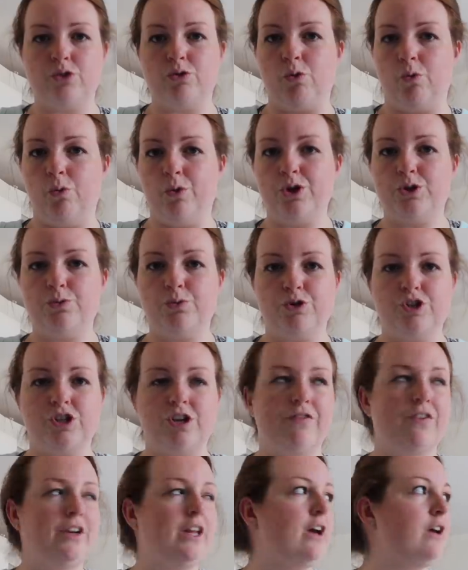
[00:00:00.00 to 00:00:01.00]
don't always watch
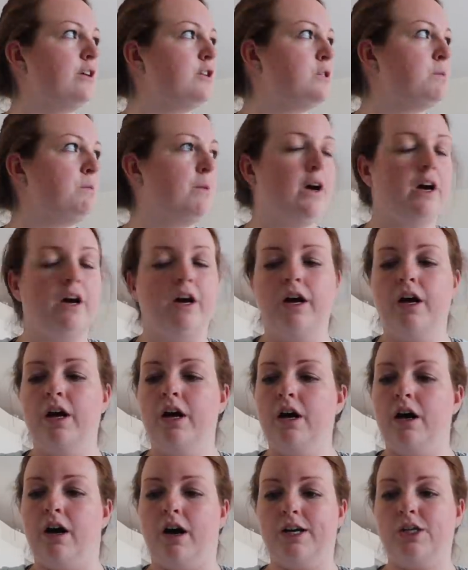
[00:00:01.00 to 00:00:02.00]
her videos, but
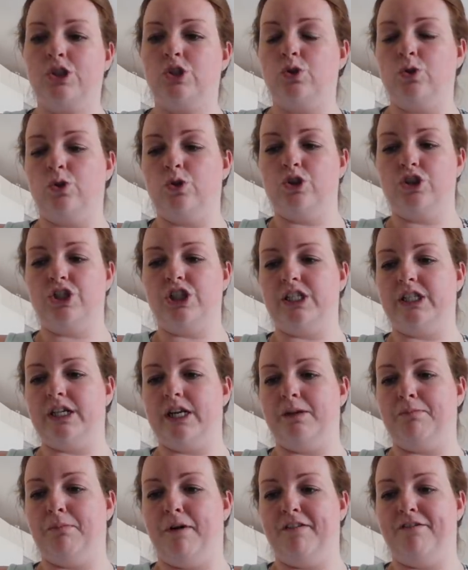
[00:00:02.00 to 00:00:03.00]
I saw she
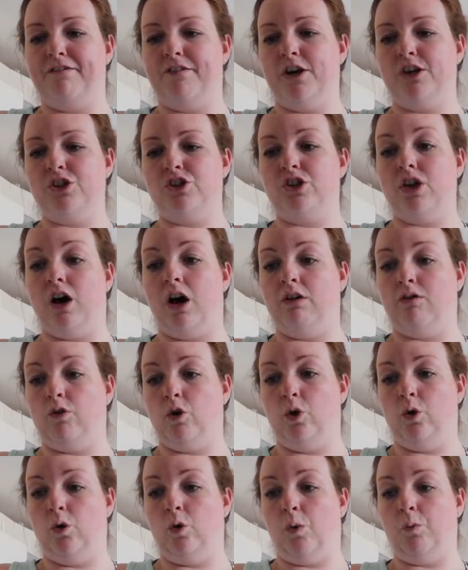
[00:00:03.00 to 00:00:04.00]
did my first
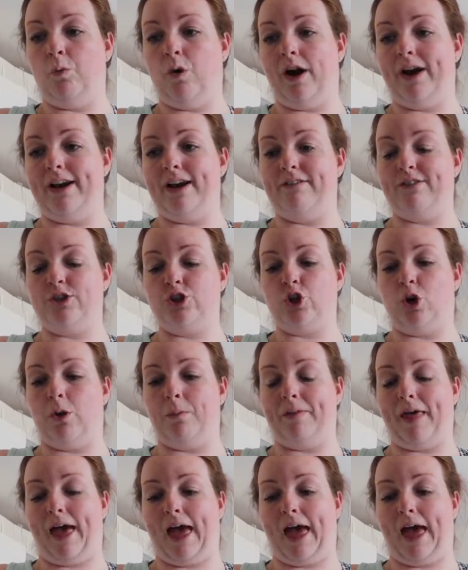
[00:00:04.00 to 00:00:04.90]
Zara haul and why I never shop